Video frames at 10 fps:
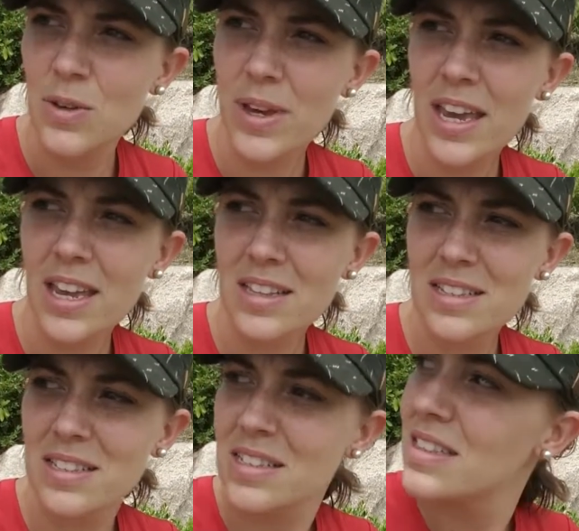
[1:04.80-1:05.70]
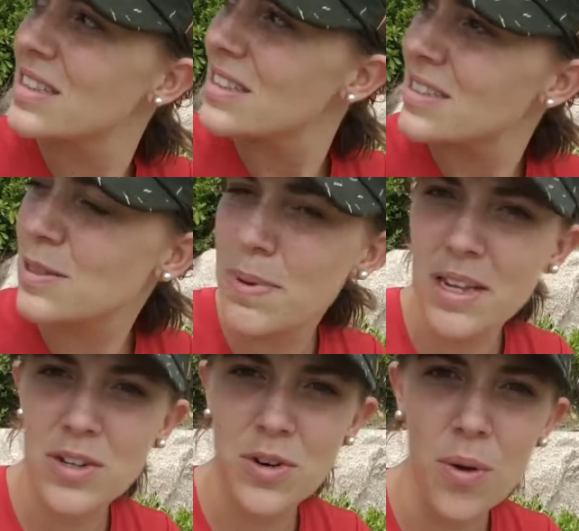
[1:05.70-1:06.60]
you can't
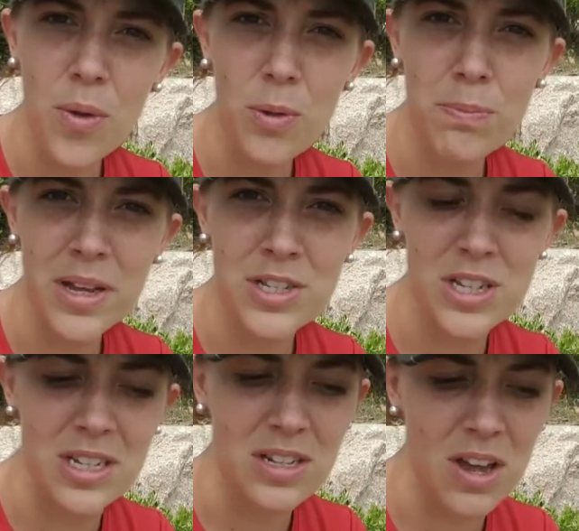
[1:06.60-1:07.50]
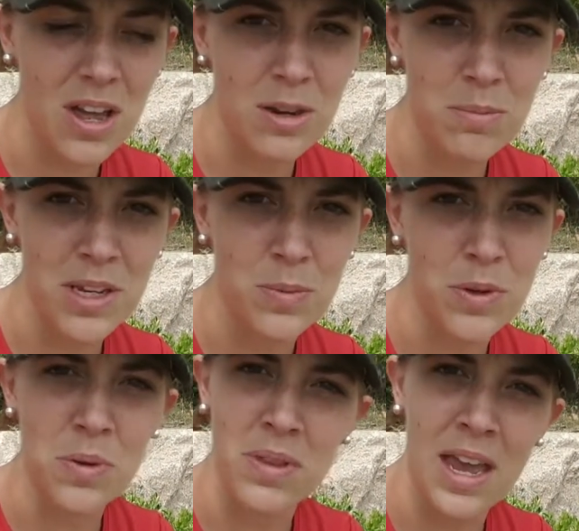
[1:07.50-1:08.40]
spend your whole budget on meat
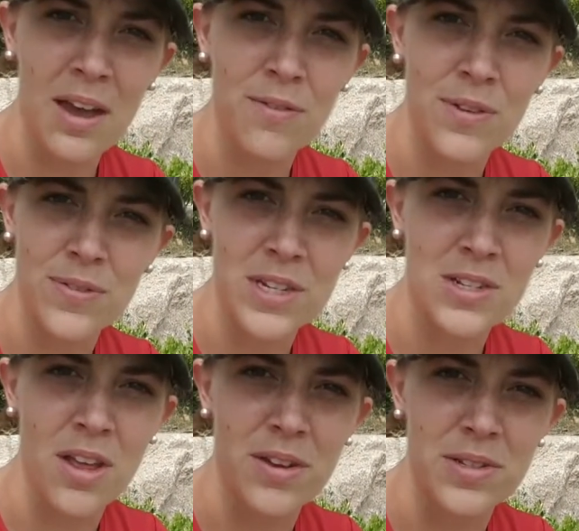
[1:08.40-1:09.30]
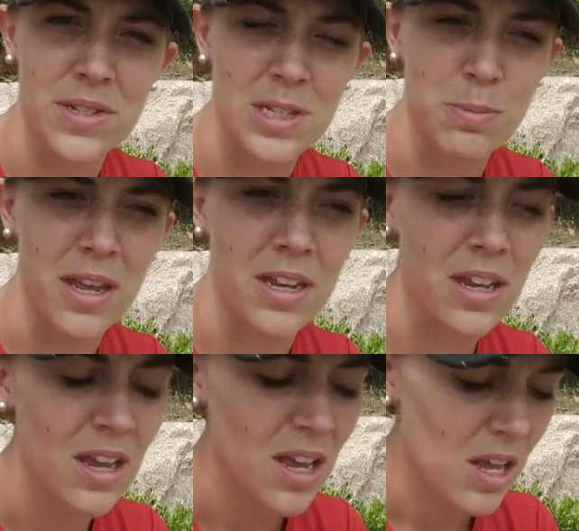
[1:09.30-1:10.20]
when you only have $15 to spend.
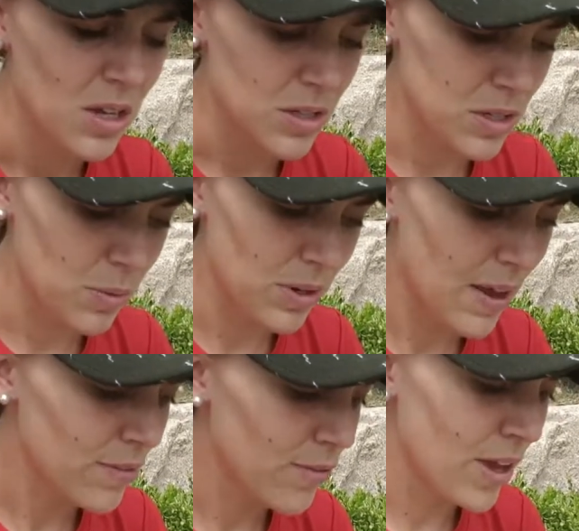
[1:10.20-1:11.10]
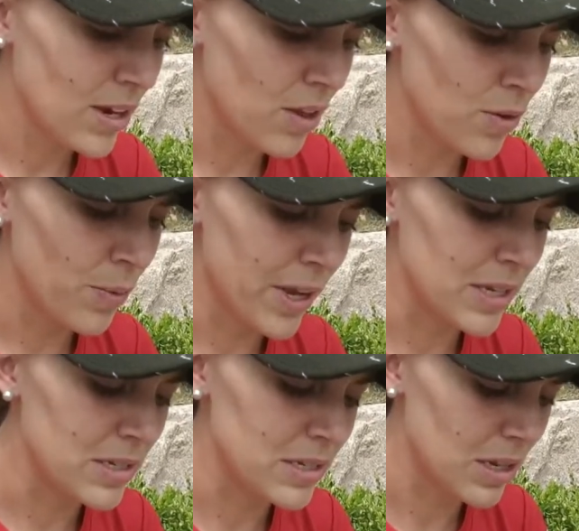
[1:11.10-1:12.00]
So we'd have to find other
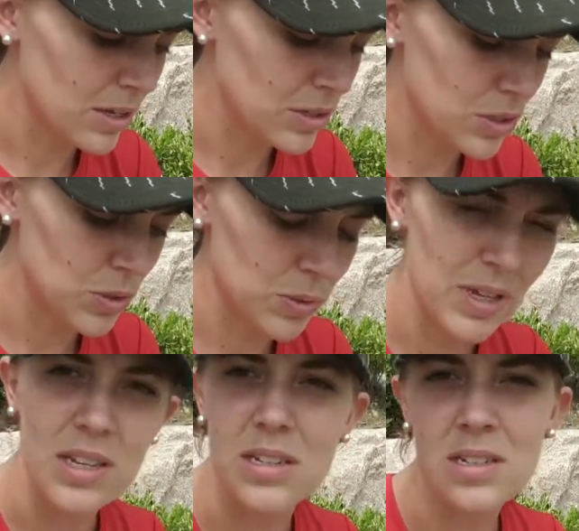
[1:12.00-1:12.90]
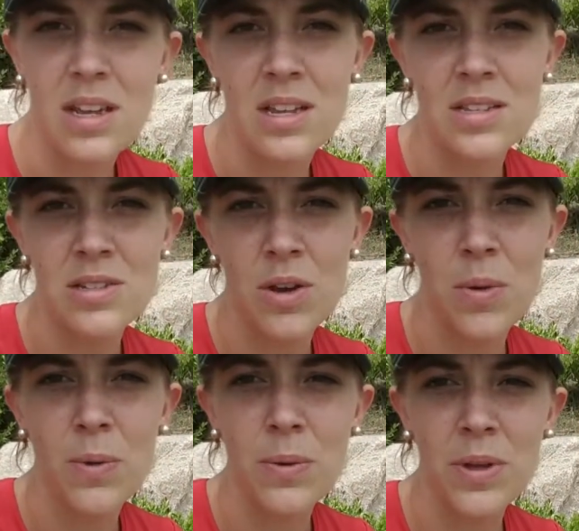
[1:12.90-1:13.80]
ways to eat. And
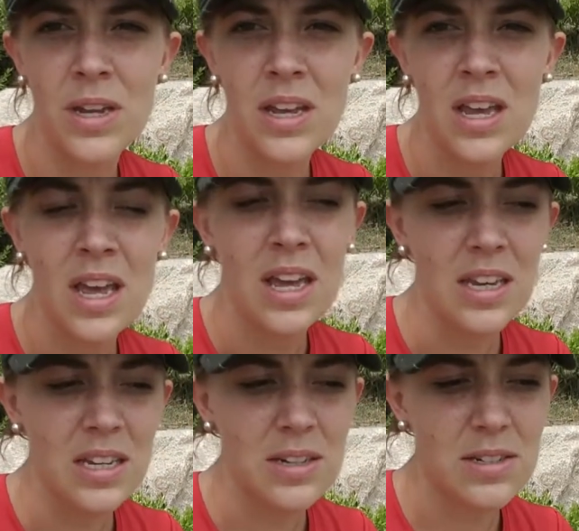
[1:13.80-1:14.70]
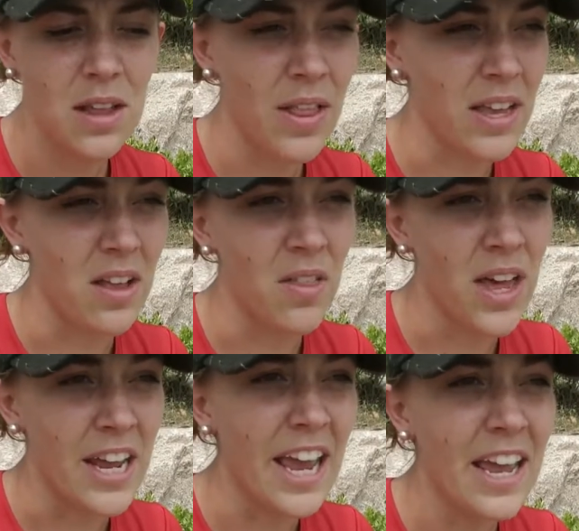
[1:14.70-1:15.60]
so we would eat uh, like a
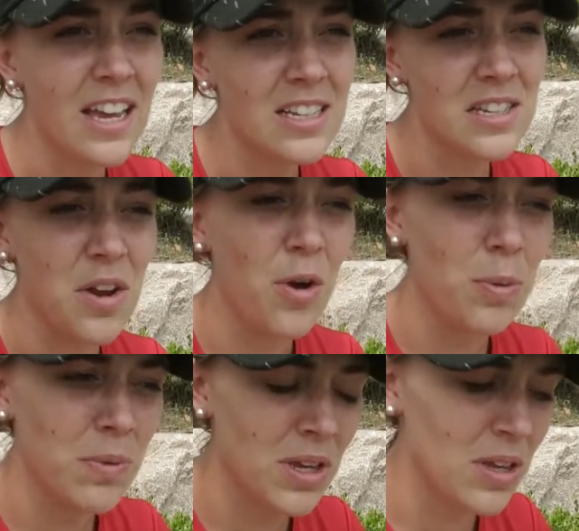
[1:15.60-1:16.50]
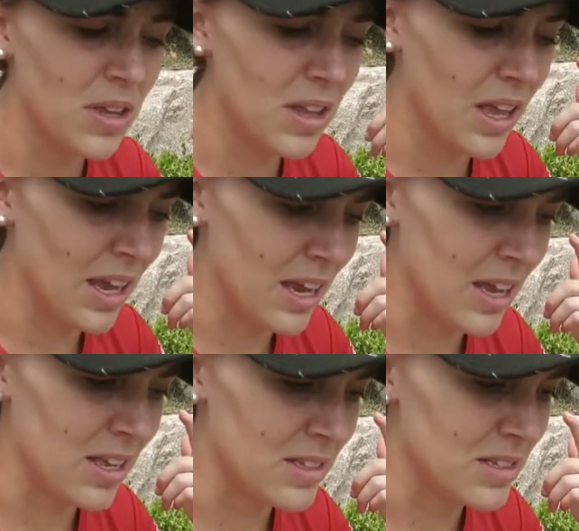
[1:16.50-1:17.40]
lot of eggs and oatmeal
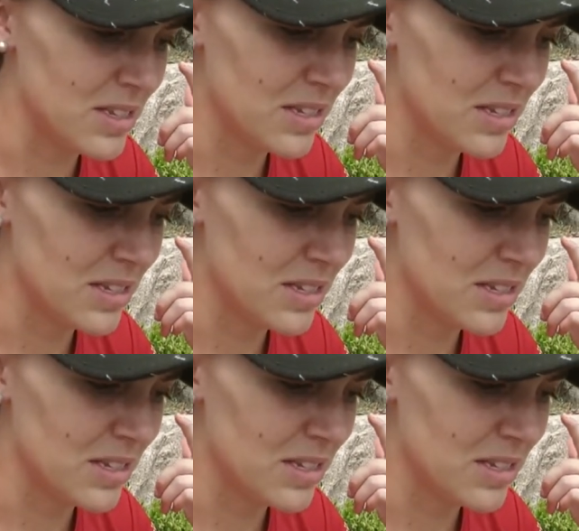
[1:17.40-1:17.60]
and